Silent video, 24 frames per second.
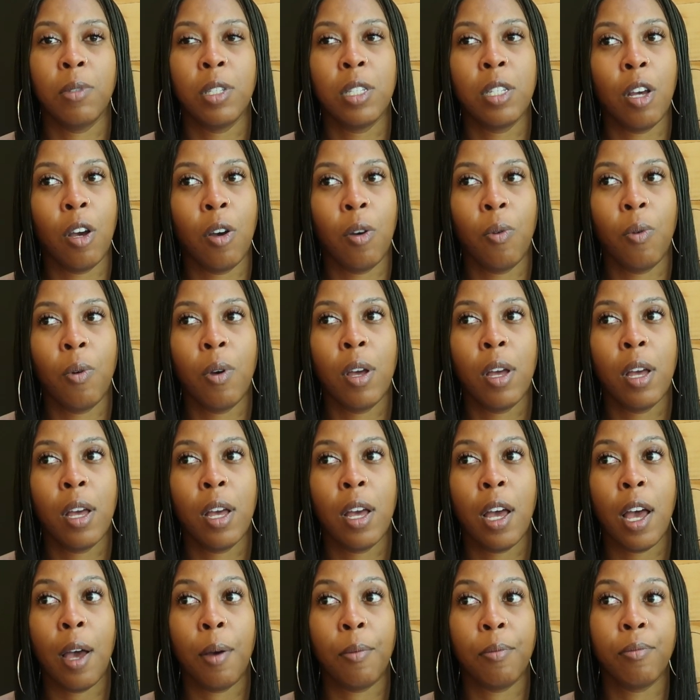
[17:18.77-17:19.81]
So
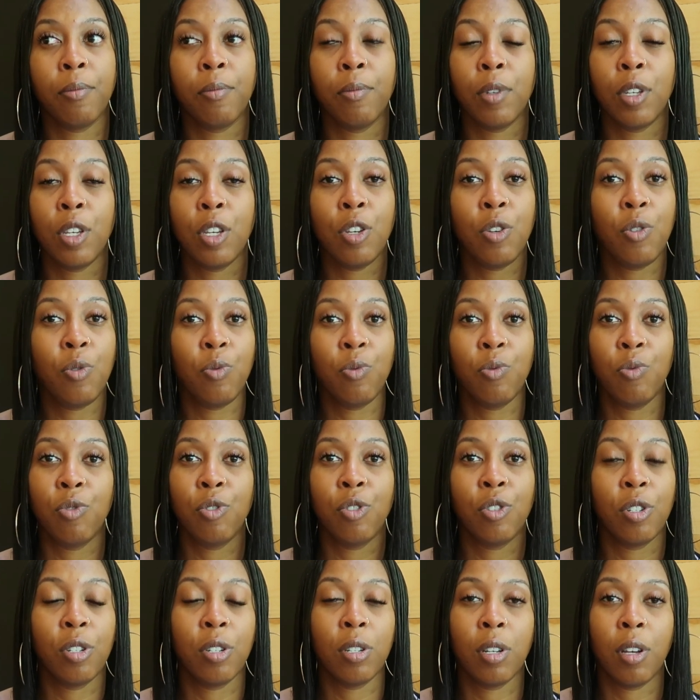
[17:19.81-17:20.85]
I'm
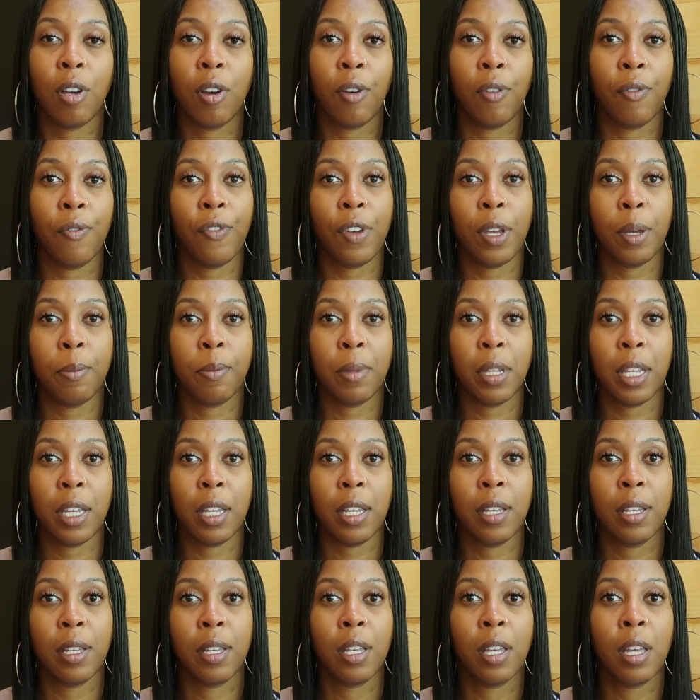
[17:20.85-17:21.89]
huge on family.
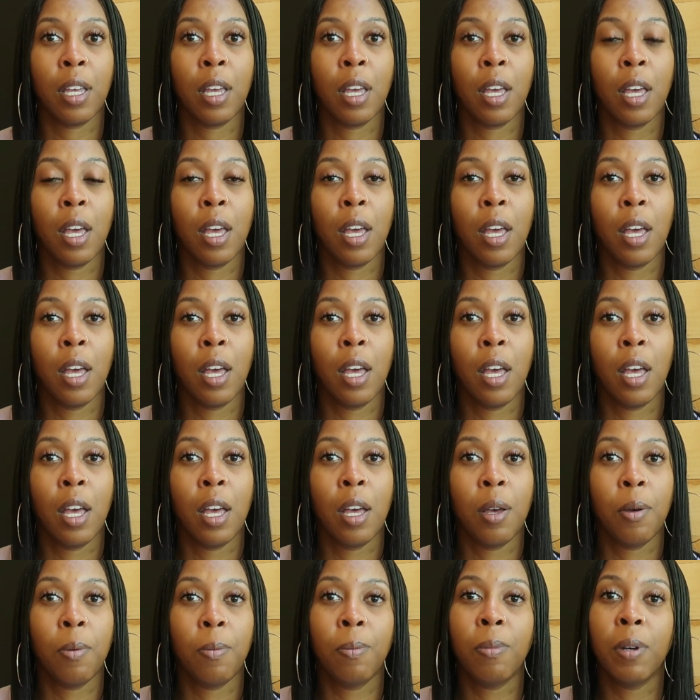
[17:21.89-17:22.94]

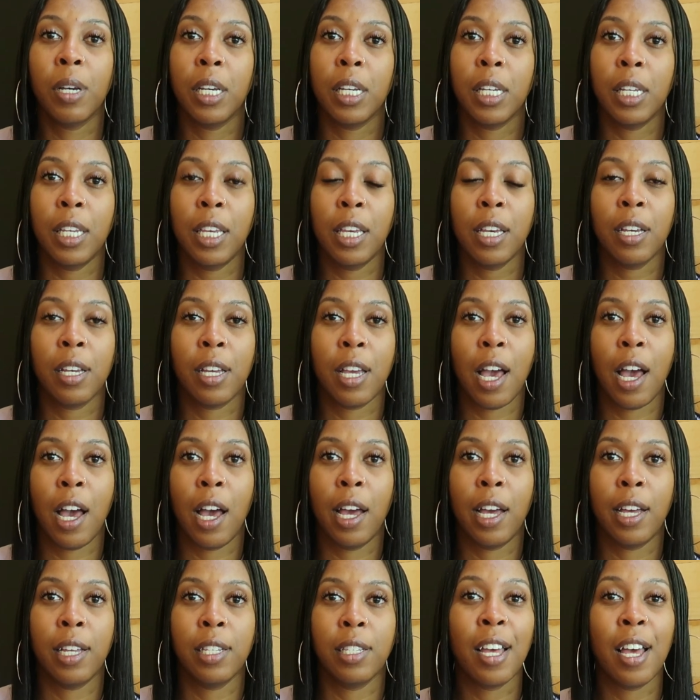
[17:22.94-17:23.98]
But yeah,
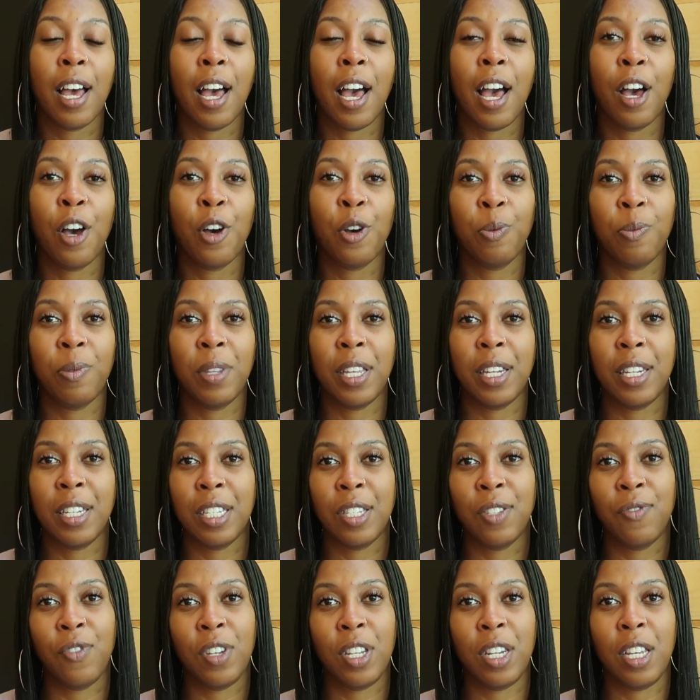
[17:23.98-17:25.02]
guys, I hope that
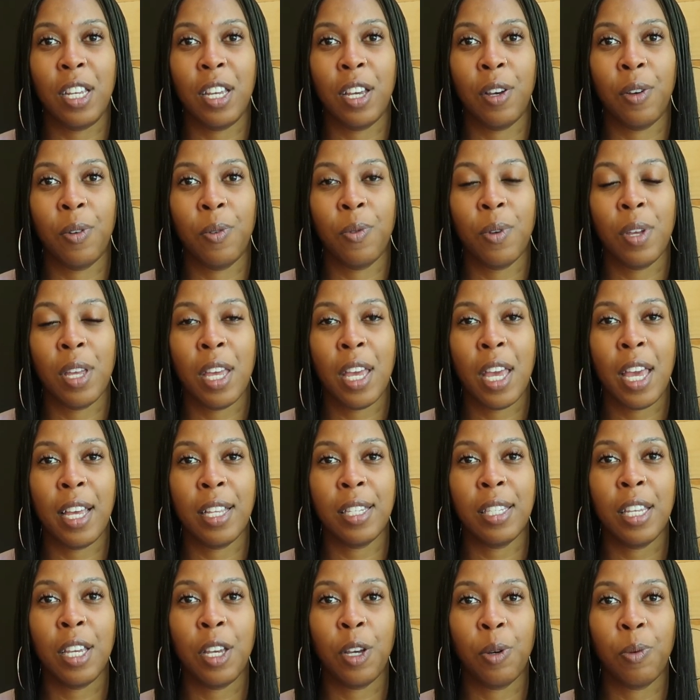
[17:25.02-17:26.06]
this video
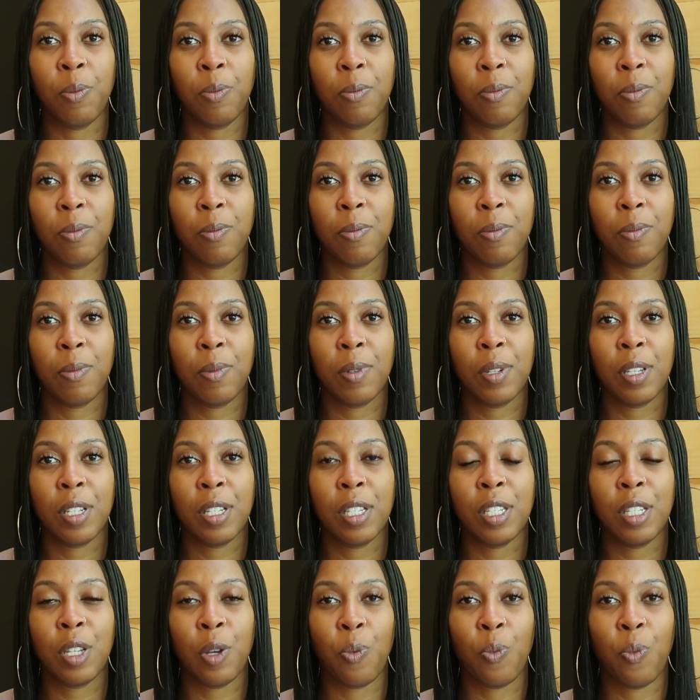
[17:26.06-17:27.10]
has helped
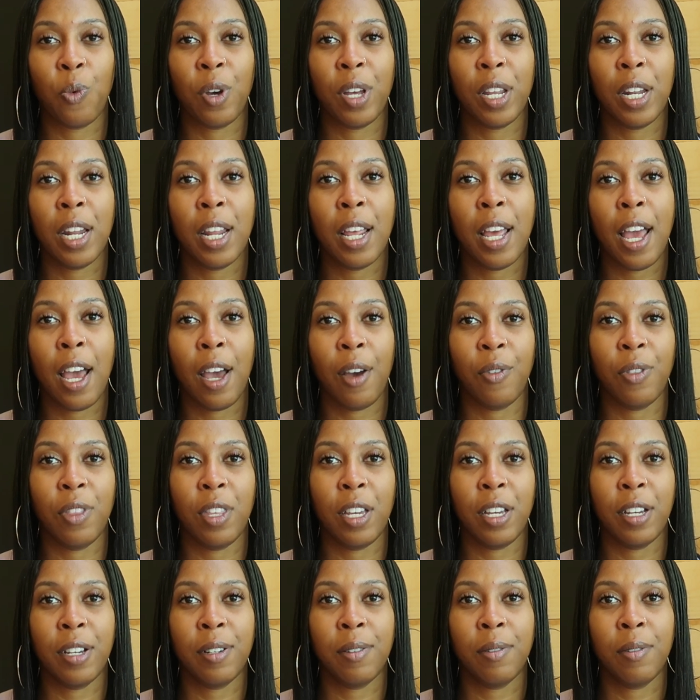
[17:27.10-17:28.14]
someone out
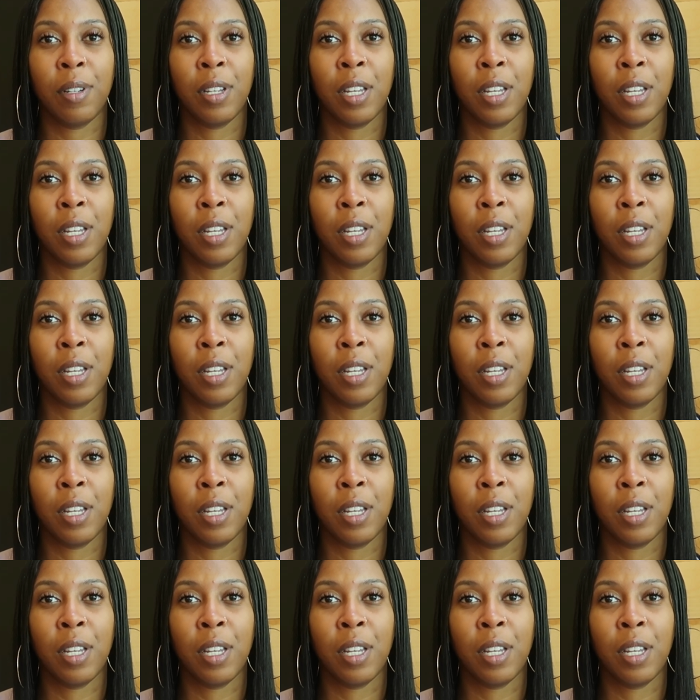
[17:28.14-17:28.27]
there.